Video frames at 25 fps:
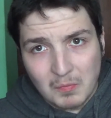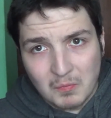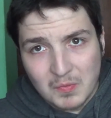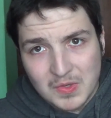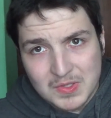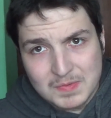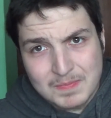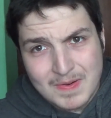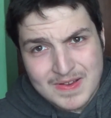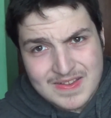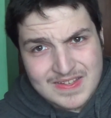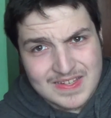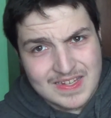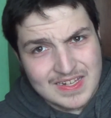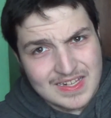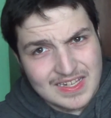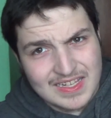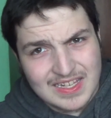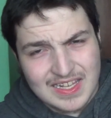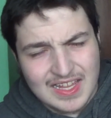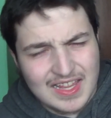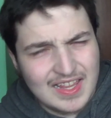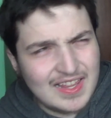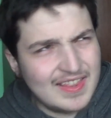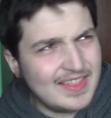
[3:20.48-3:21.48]
which
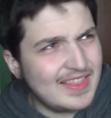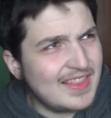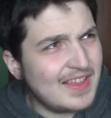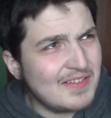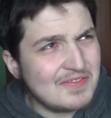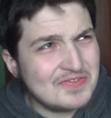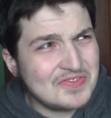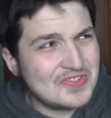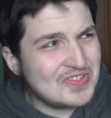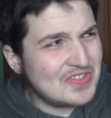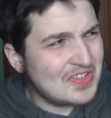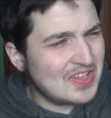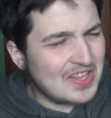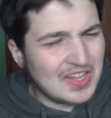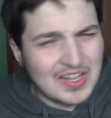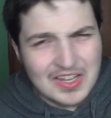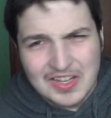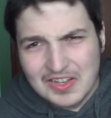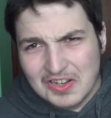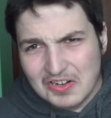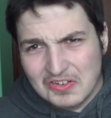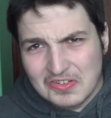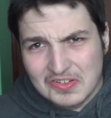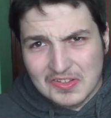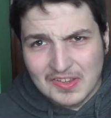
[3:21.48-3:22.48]
basically there was a
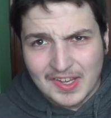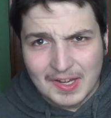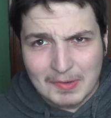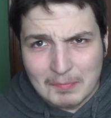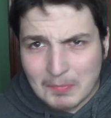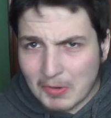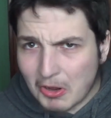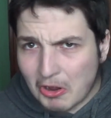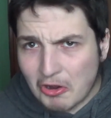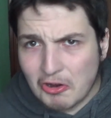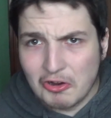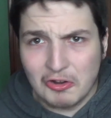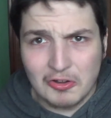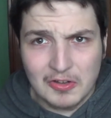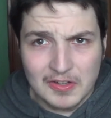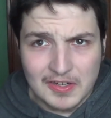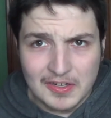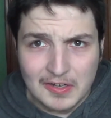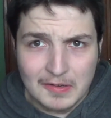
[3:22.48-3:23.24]
load of debacle,